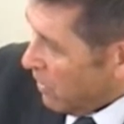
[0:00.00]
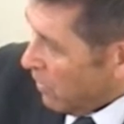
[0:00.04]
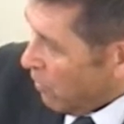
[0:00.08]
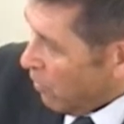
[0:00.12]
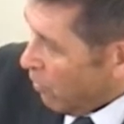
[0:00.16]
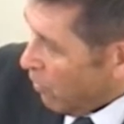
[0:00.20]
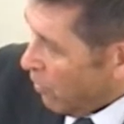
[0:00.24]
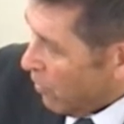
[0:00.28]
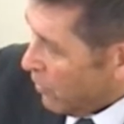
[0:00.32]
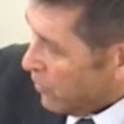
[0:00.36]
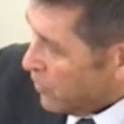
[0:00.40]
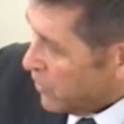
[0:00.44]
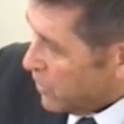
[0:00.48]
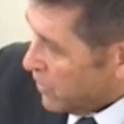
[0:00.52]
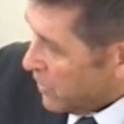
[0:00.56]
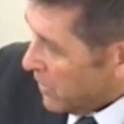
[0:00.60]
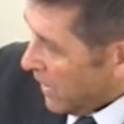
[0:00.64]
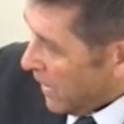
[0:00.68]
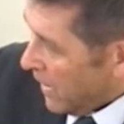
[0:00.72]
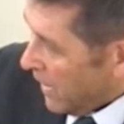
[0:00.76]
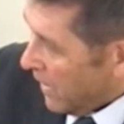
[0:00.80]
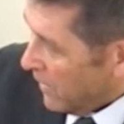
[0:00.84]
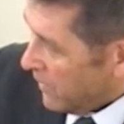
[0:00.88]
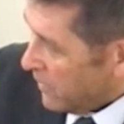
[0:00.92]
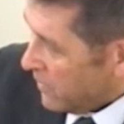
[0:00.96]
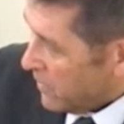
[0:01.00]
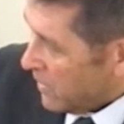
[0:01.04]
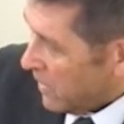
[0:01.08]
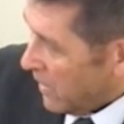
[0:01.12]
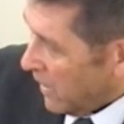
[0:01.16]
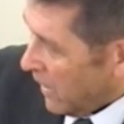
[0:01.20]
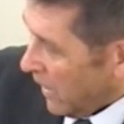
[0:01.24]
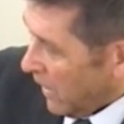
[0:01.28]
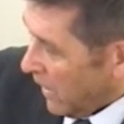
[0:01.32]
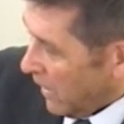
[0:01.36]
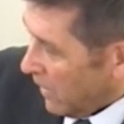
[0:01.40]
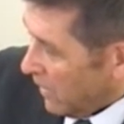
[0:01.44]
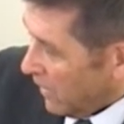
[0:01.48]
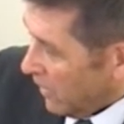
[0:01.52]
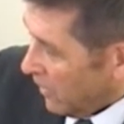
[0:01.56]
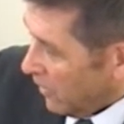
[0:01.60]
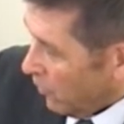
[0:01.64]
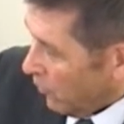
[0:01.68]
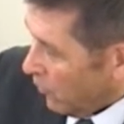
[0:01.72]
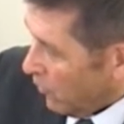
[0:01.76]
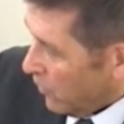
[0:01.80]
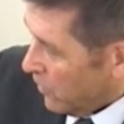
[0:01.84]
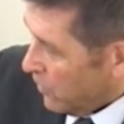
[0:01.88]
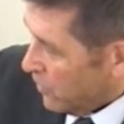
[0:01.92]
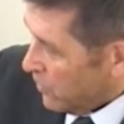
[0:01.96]
are set and
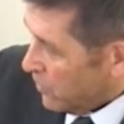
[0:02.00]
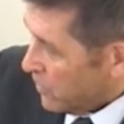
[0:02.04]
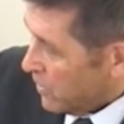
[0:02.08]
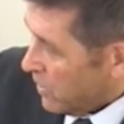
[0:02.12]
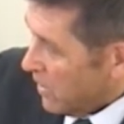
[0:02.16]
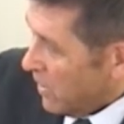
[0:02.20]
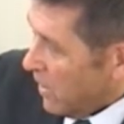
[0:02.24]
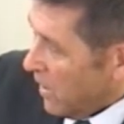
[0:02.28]
increased.